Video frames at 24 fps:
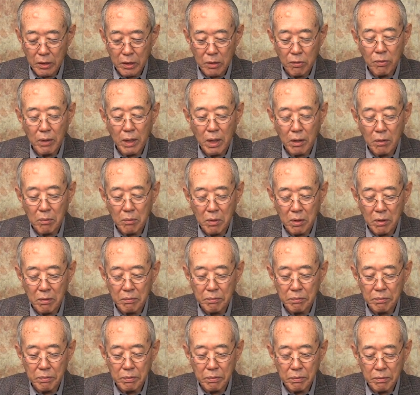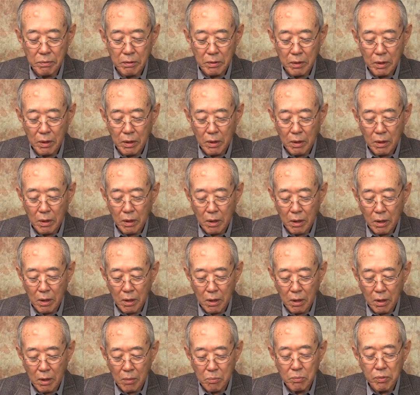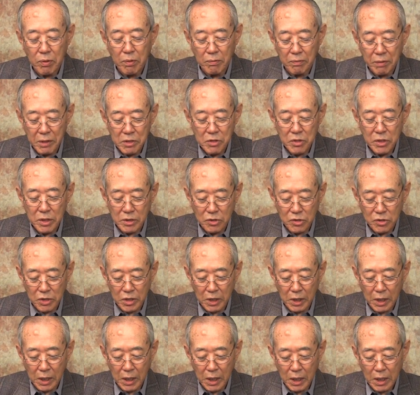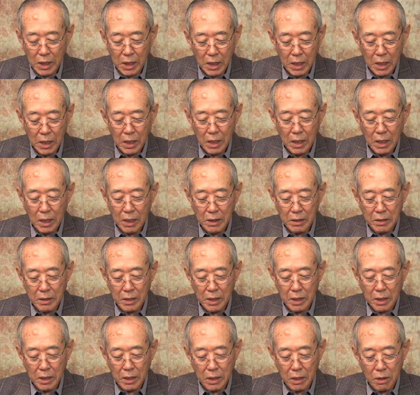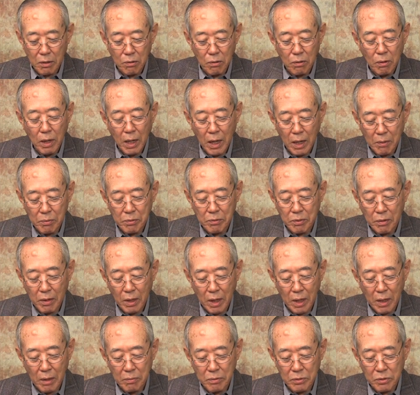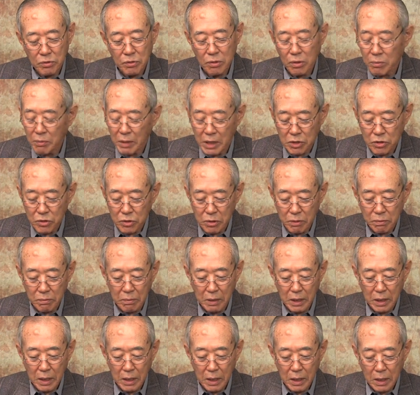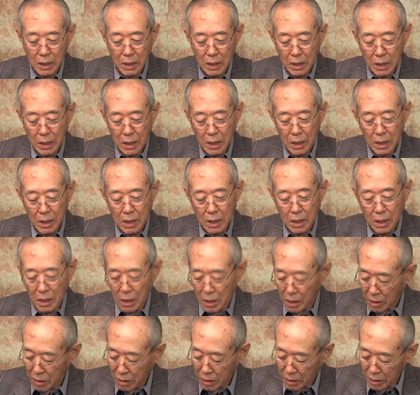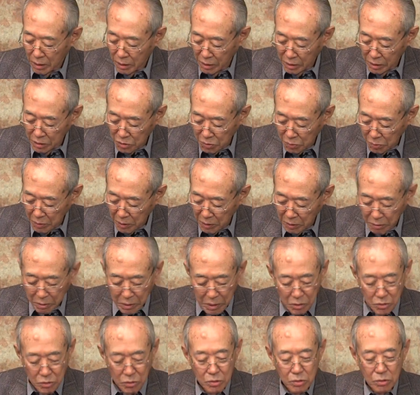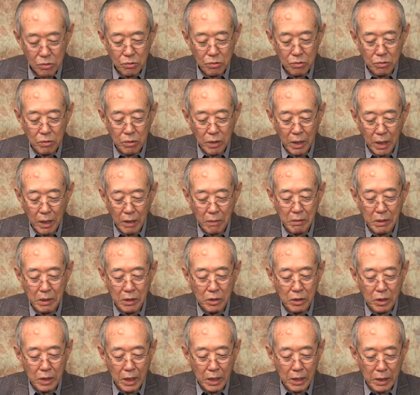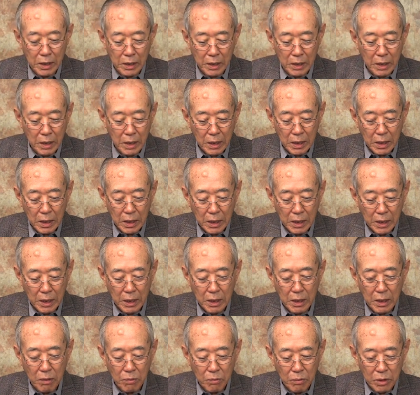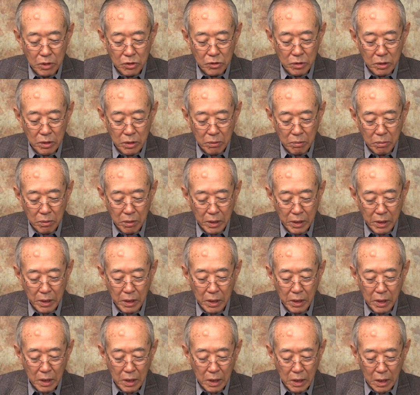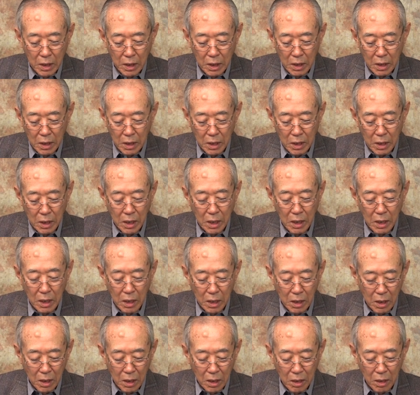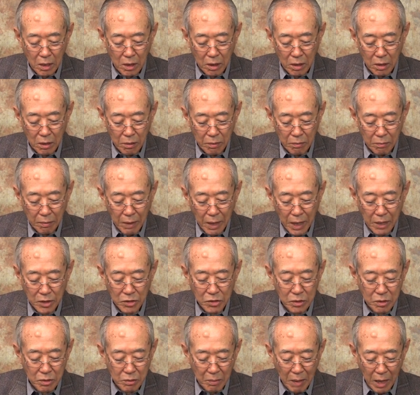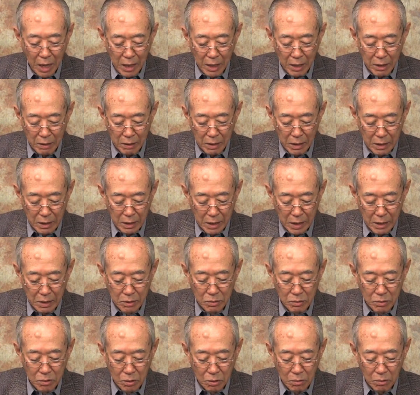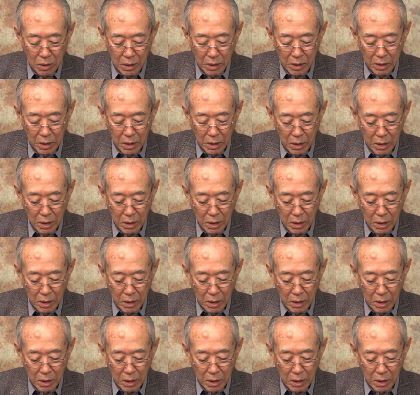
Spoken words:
the realm of proficiency, I think you have to have so much of experience to have it done in a reasonably fast manner and so on.